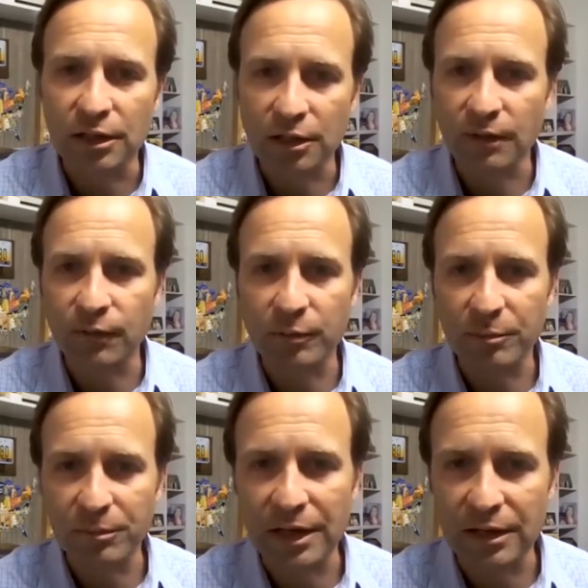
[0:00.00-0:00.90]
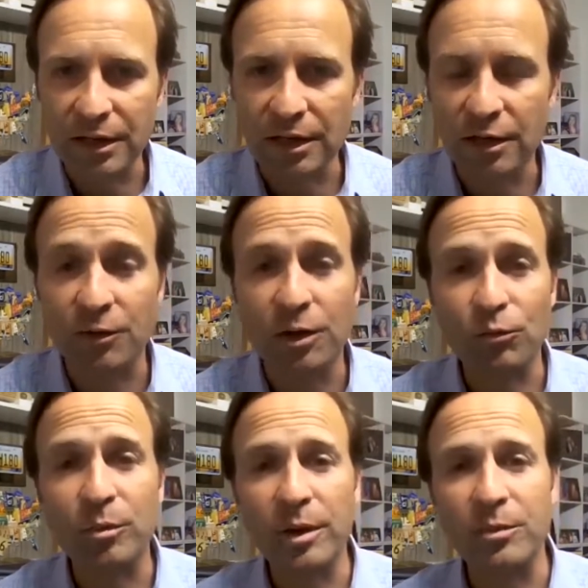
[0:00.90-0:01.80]
government mandate. And
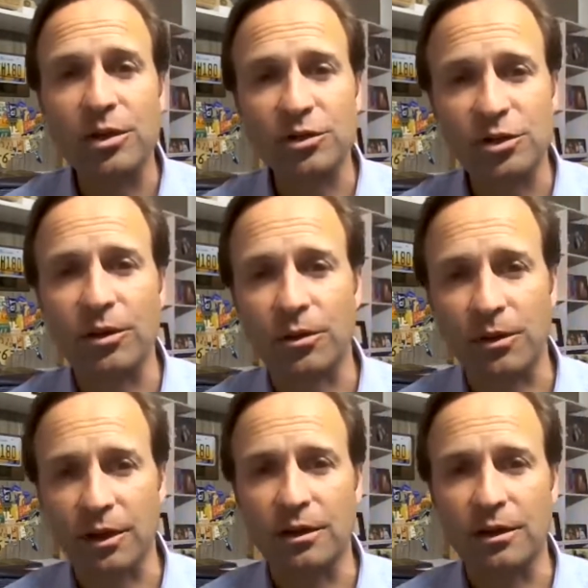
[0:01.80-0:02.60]
remember, here's the other thing,